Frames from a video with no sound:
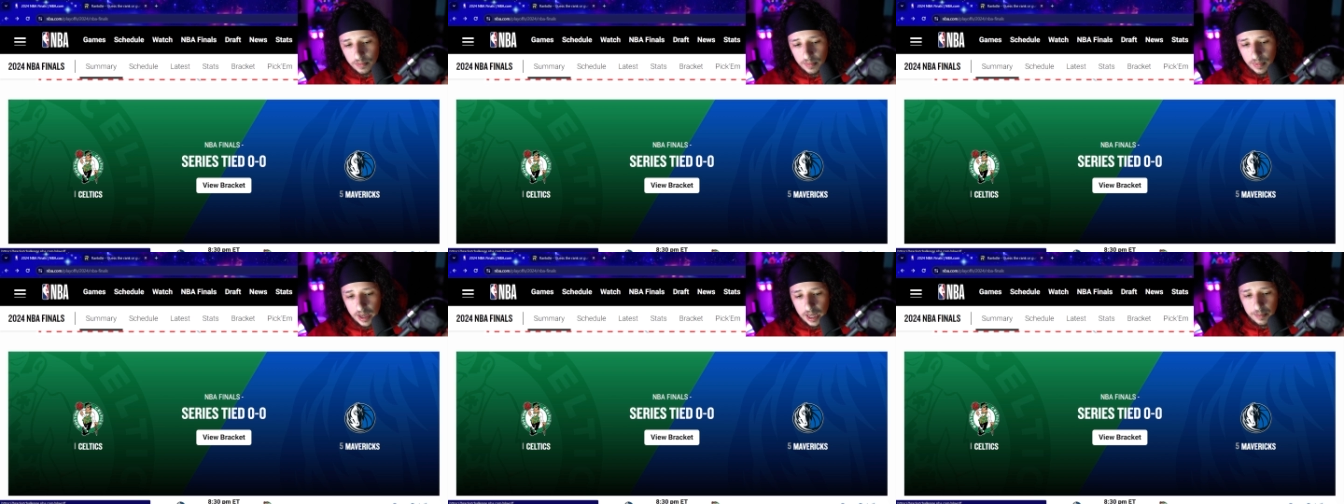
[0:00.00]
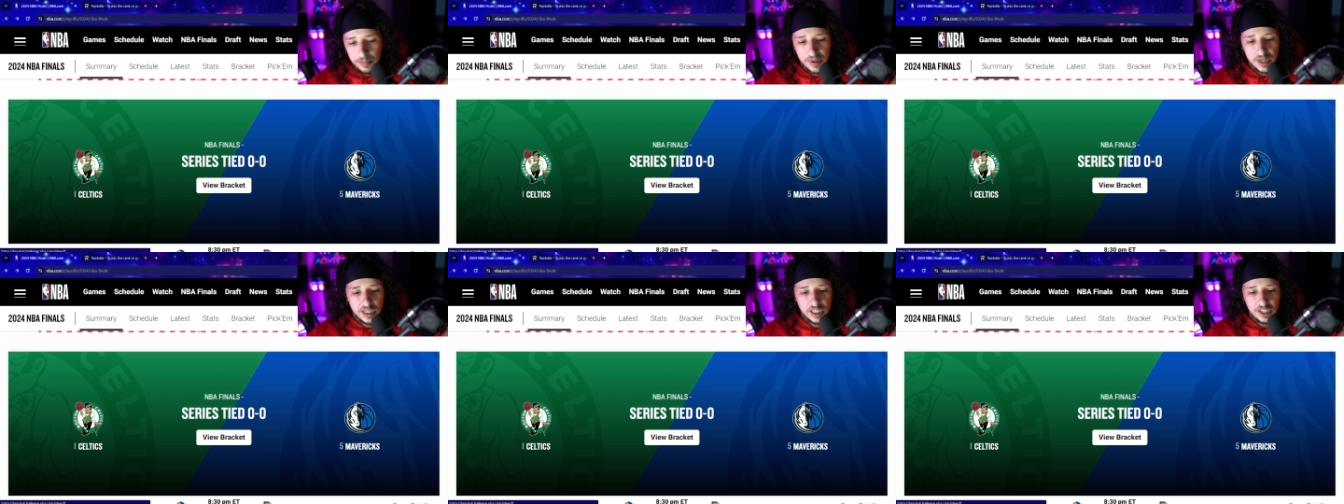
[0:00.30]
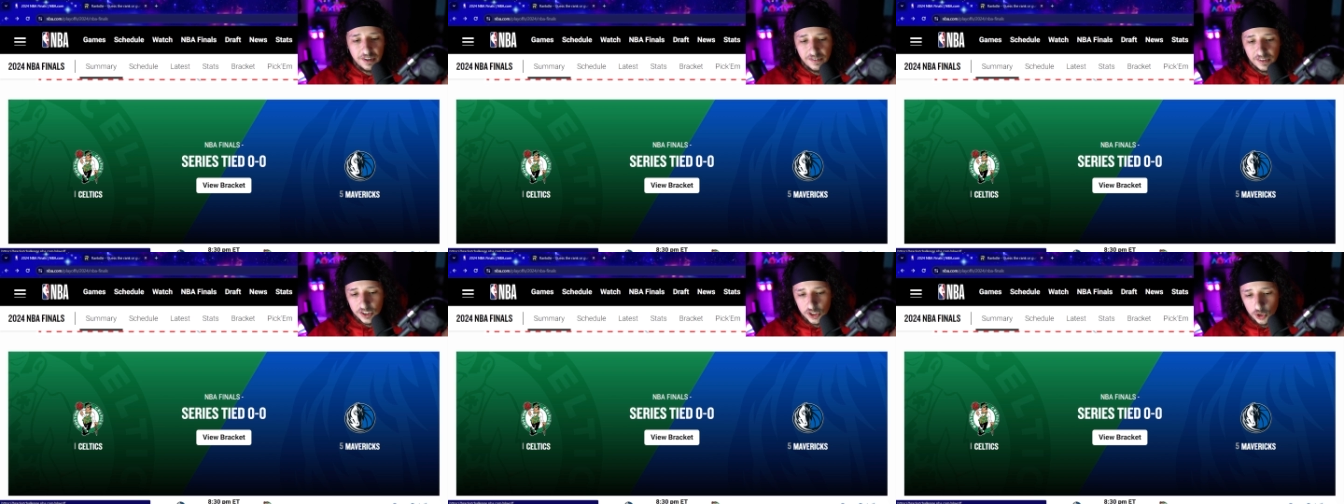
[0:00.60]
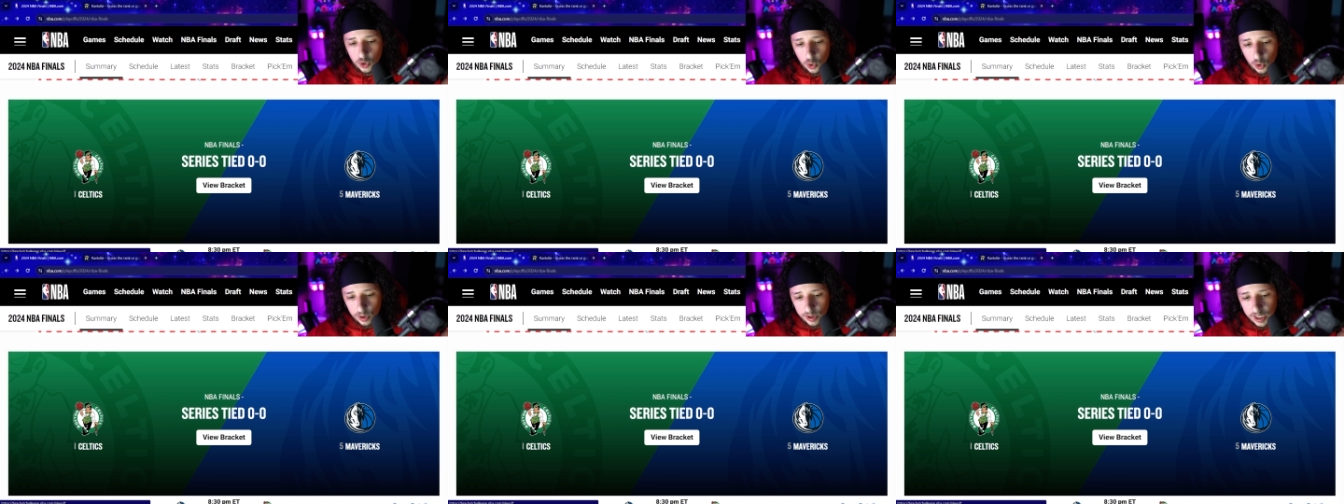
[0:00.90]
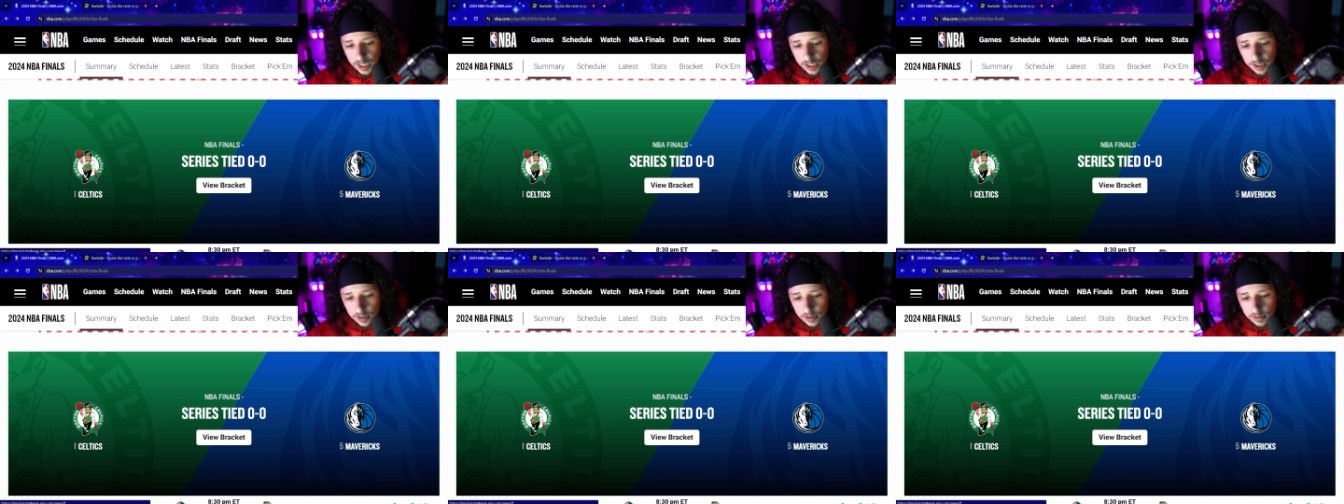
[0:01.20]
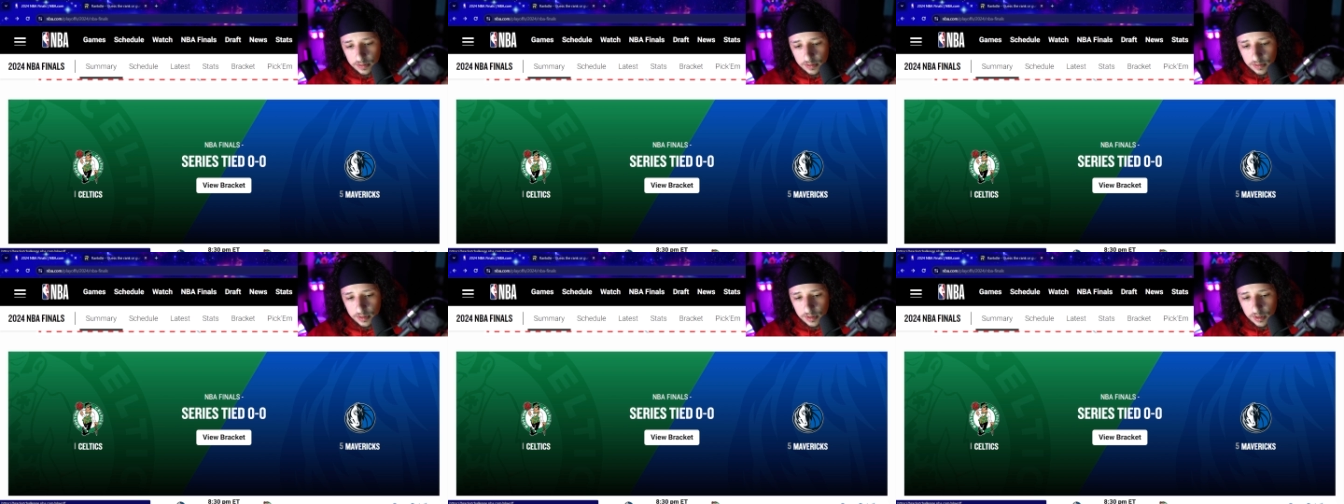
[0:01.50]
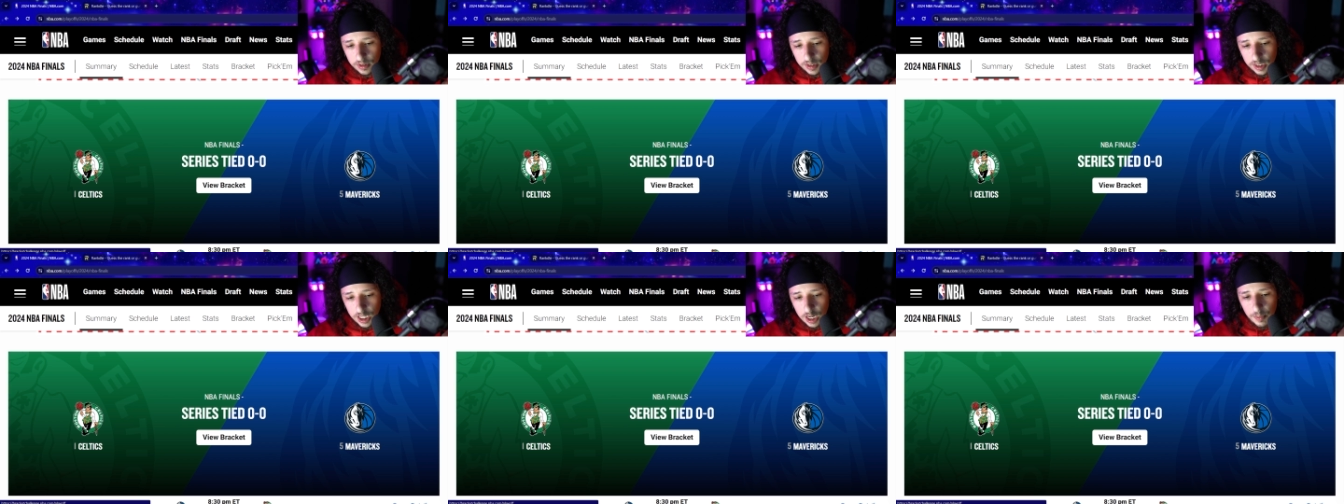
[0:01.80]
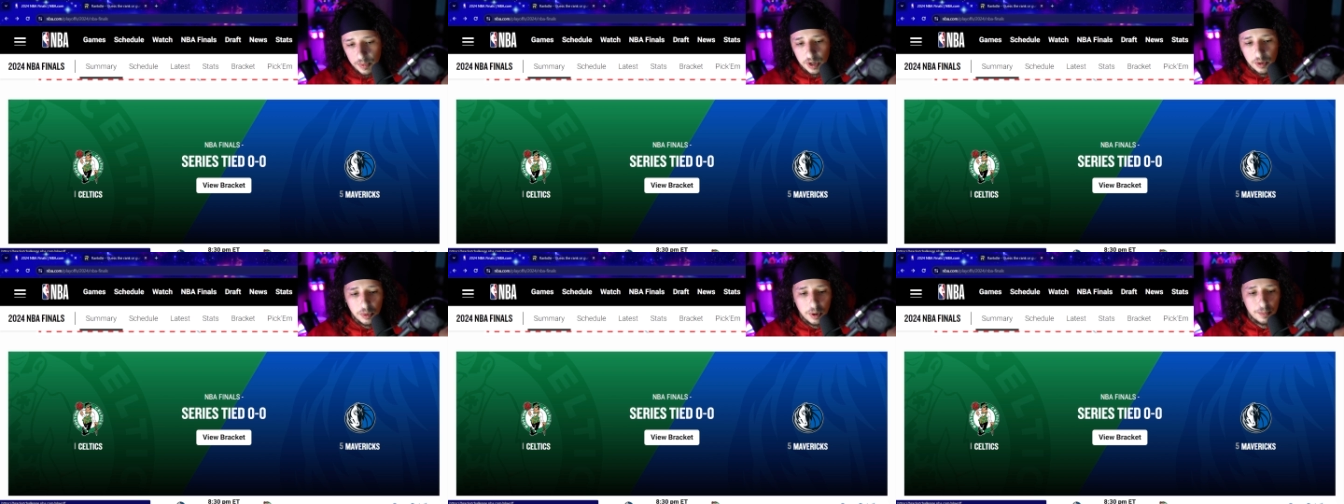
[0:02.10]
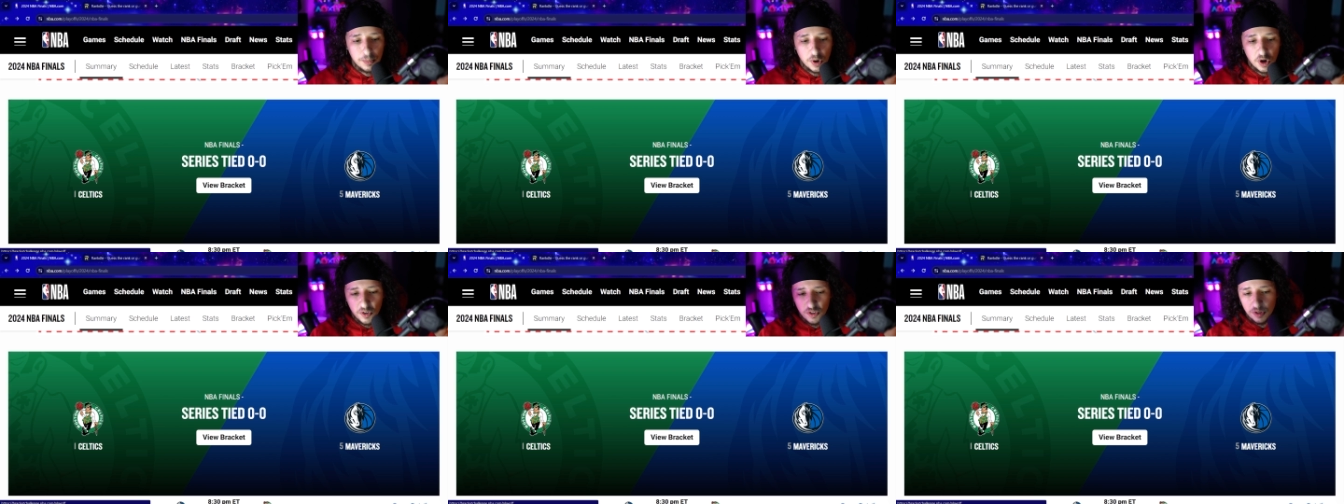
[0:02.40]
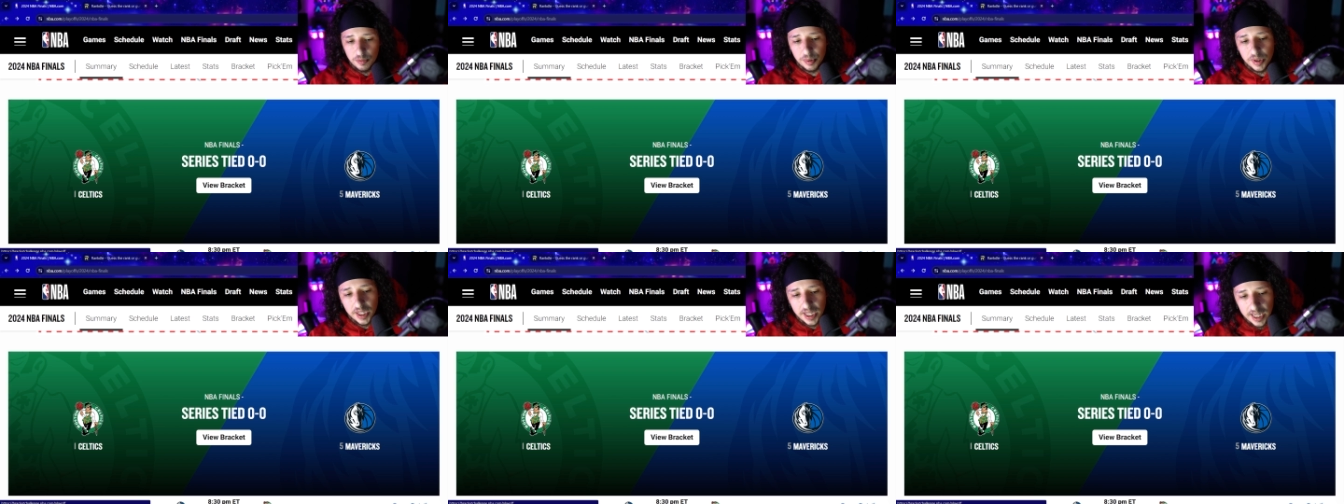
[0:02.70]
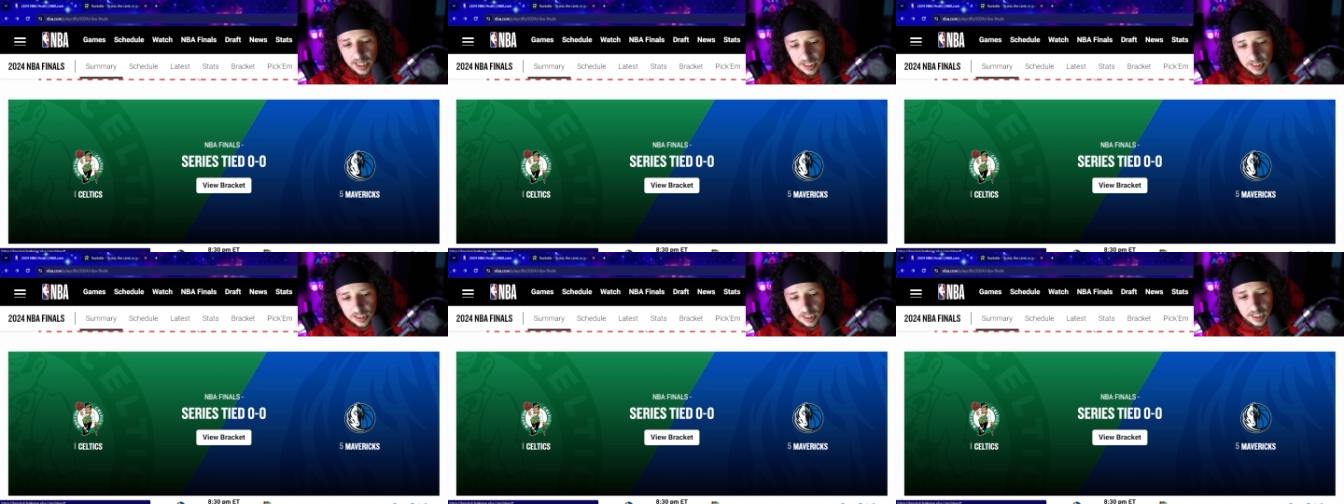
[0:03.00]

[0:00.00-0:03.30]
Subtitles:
at being a defensive coordinator, coming up with perfect plans.